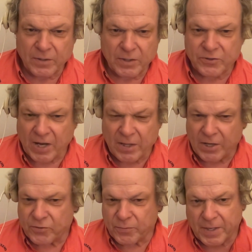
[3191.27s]
The sight
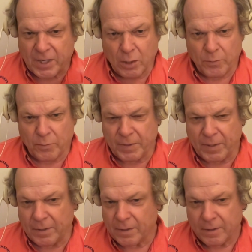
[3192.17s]
lines from the helm will
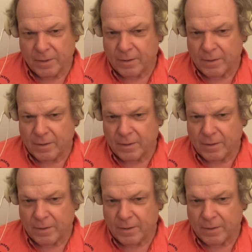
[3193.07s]
be